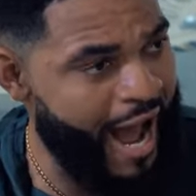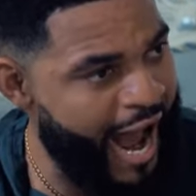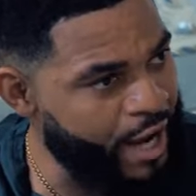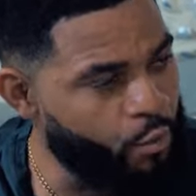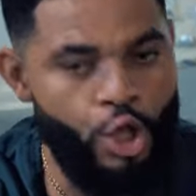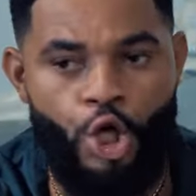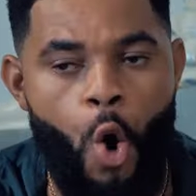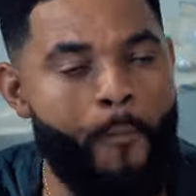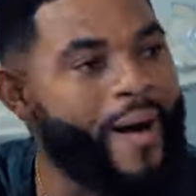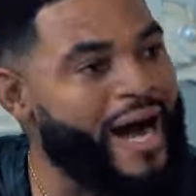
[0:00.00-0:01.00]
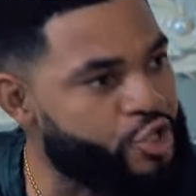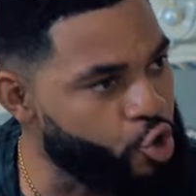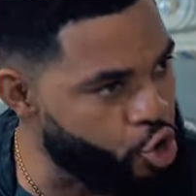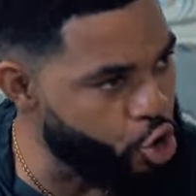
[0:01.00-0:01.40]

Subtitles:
I will go back to